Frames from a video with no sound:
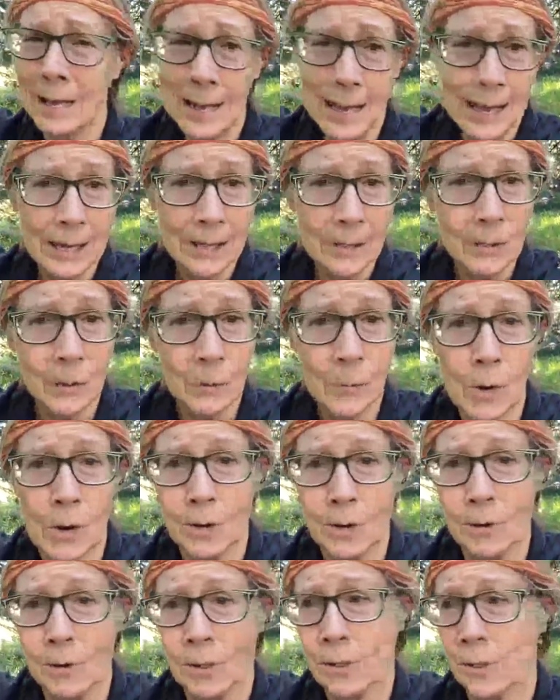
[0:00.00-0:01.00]
extra
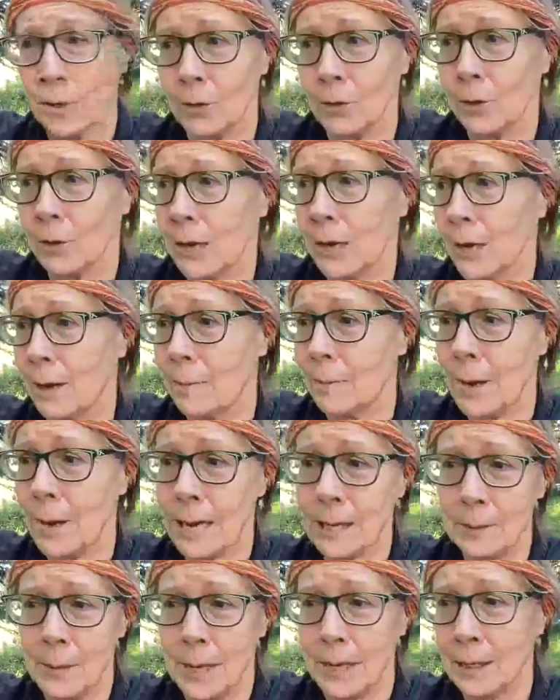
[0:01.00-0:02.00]
water in your um,
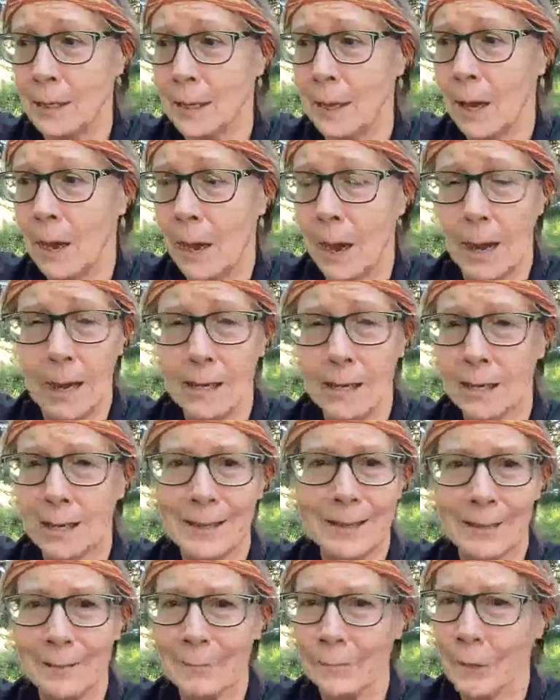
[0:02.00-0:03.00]
backpack. And, and
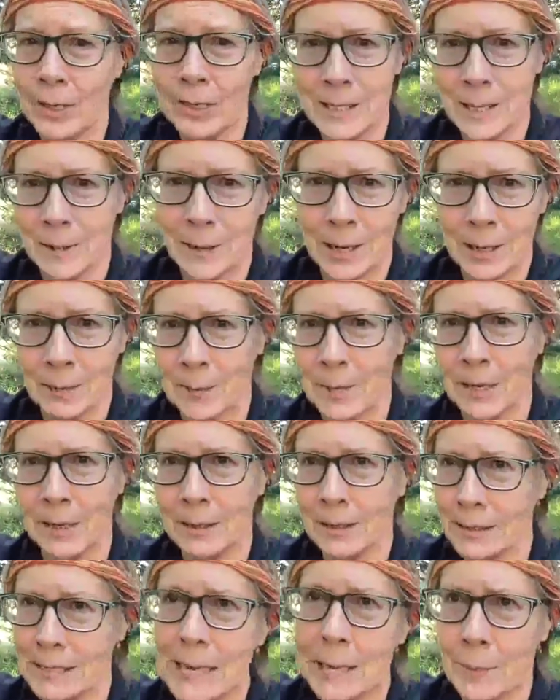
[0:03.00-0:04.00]
when I say backpack,
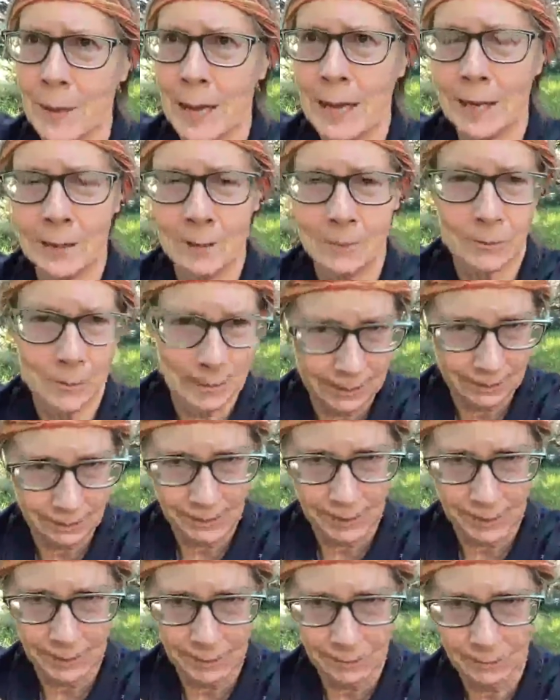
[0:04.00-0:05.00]
day pack, right?
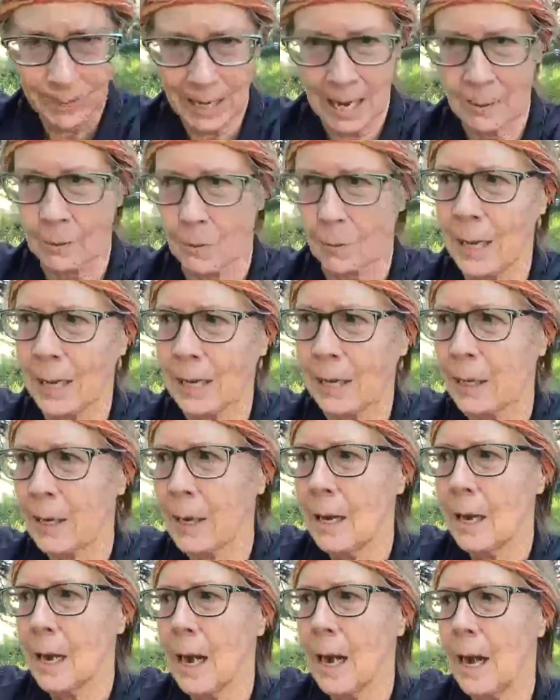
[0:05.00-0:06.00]
Just CamelBak.
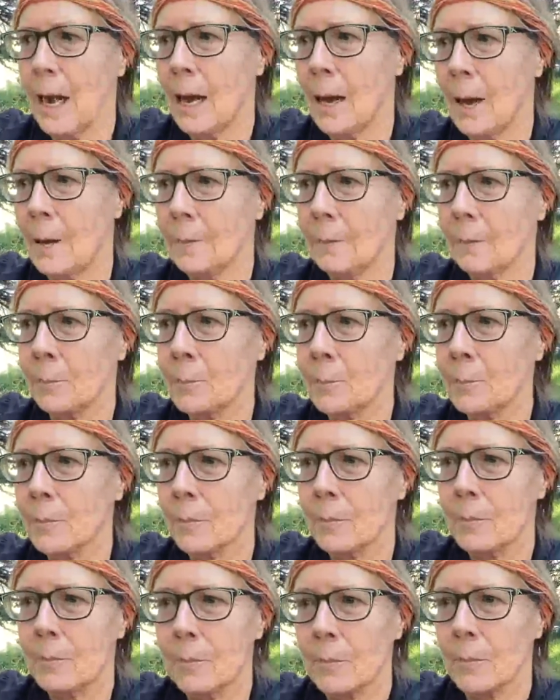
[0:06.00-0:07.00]
Um,
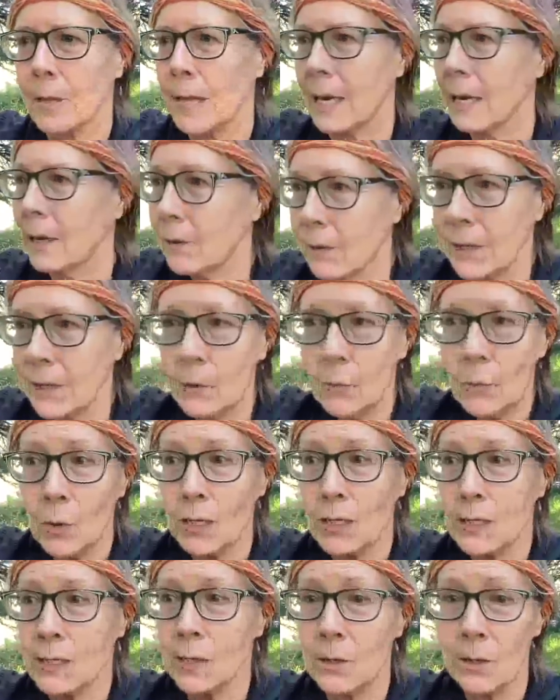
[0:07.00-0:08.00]
carrying
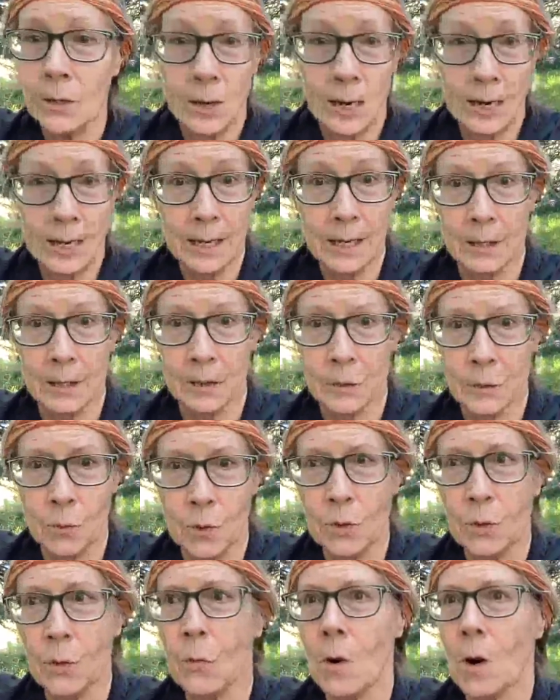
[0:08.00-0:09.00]
weights in your hands while
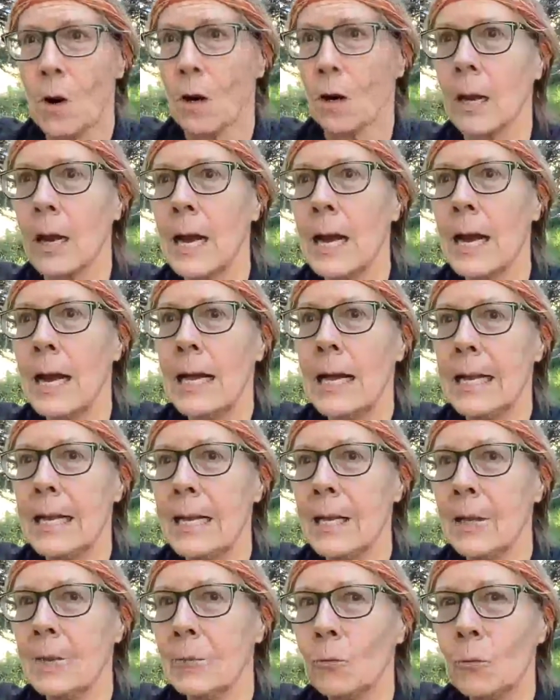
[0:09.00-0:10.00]
you walk.
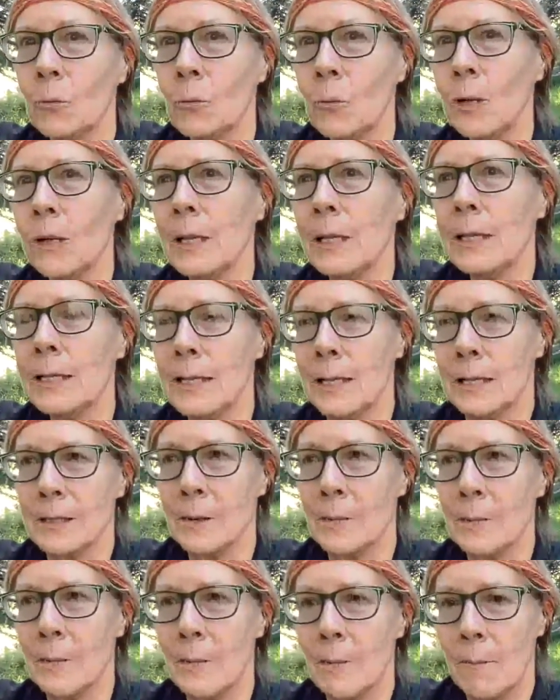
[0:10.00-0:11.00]
It really doesn't
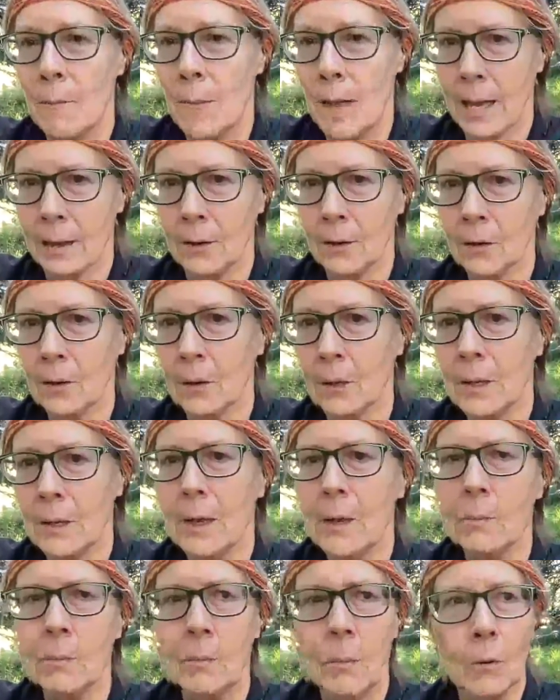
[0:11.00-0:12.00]
matter.
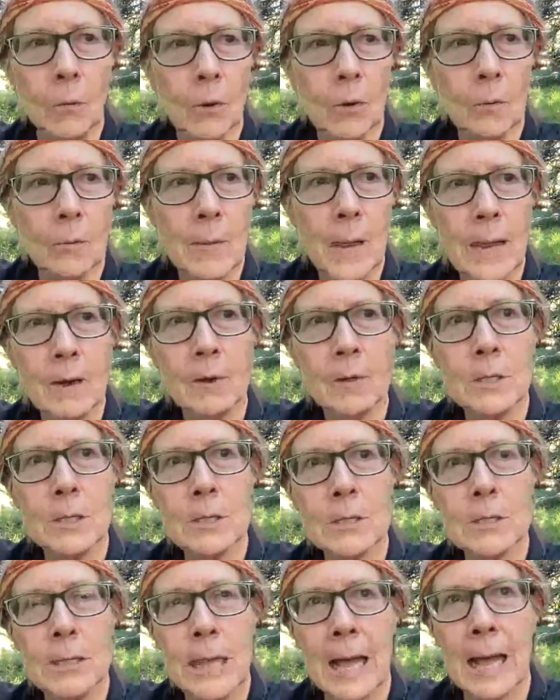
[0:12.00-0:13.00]
But what matters is
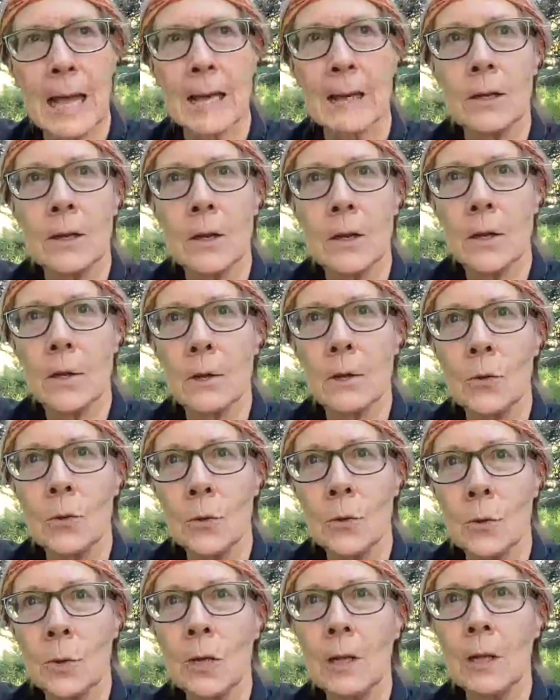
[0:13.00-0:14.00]
that you
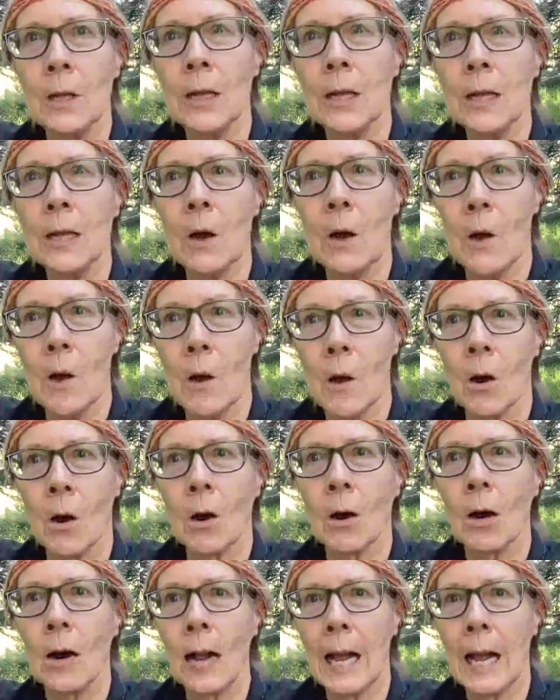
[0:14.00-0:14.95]
really are